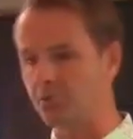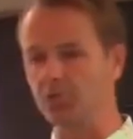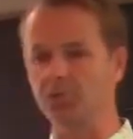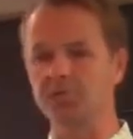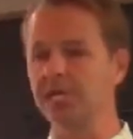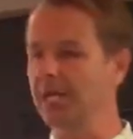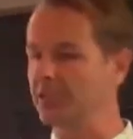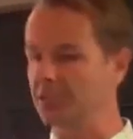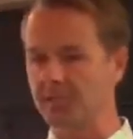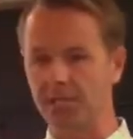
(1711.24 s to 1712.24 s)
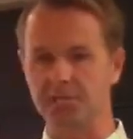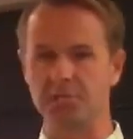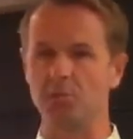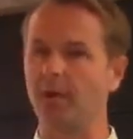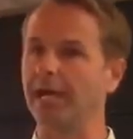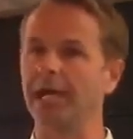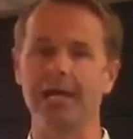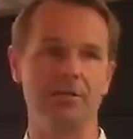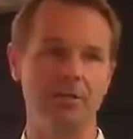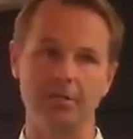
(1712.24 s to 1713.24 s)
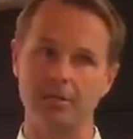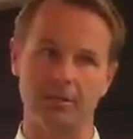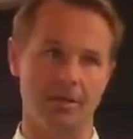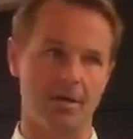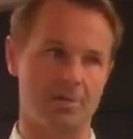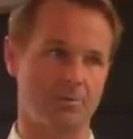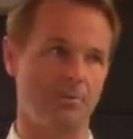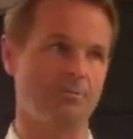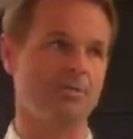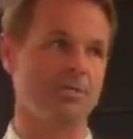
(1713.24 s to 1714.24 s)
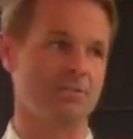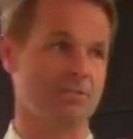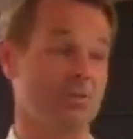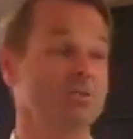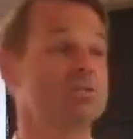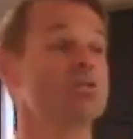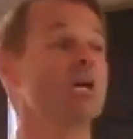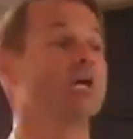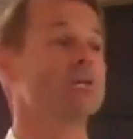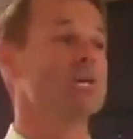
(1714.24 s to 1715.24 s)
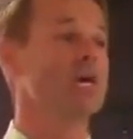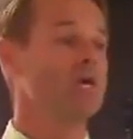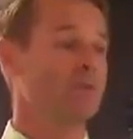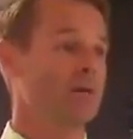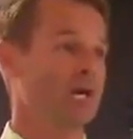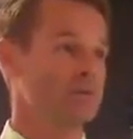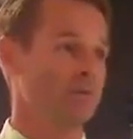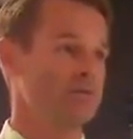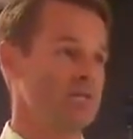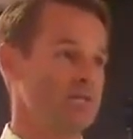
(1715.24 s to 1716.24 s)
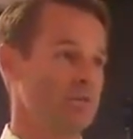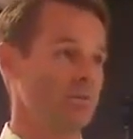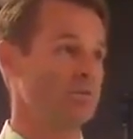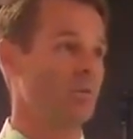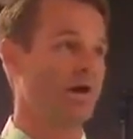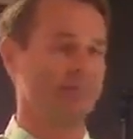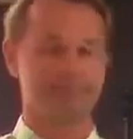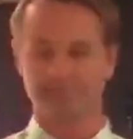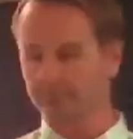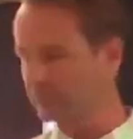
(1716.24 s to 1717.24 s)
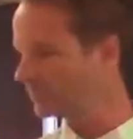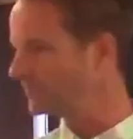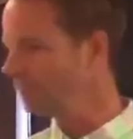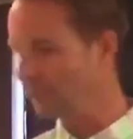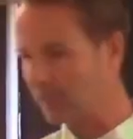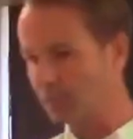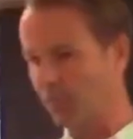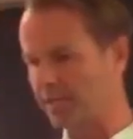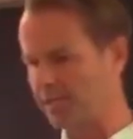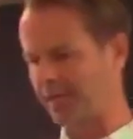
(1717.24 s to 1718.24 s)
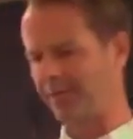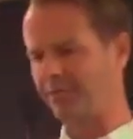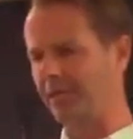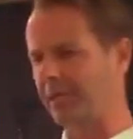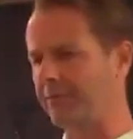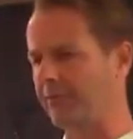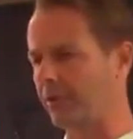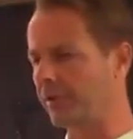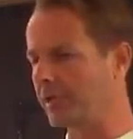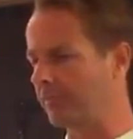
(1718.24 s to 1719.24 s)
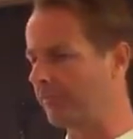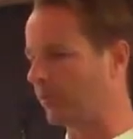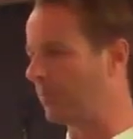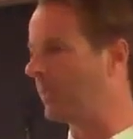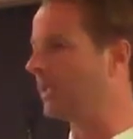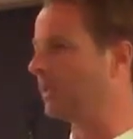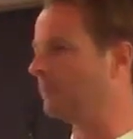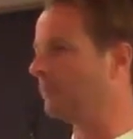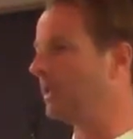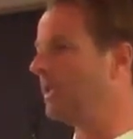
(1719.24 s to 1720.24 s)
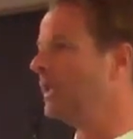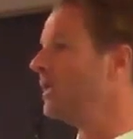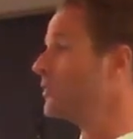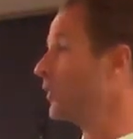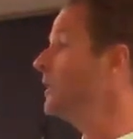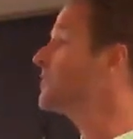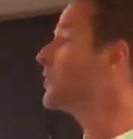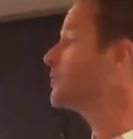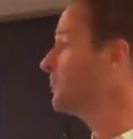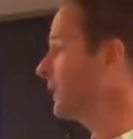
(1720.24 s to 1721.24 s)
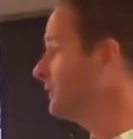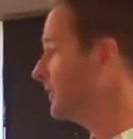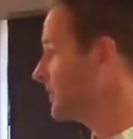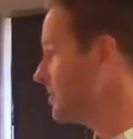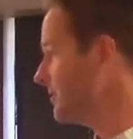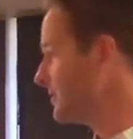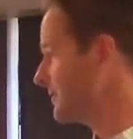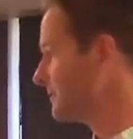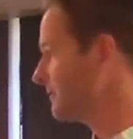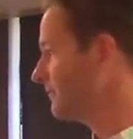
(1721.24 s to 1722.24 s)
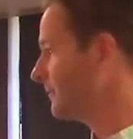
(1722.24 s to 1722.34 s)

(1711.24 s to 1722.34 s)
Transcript: shoes, and just says to Dwight, "Hey, you need to know the gospel of Jesus." So he shares the gospel of Jesus with Dwight. Dwight's like, "I feel like I've never heard that before. I'm in." So he starts believing in Jesus.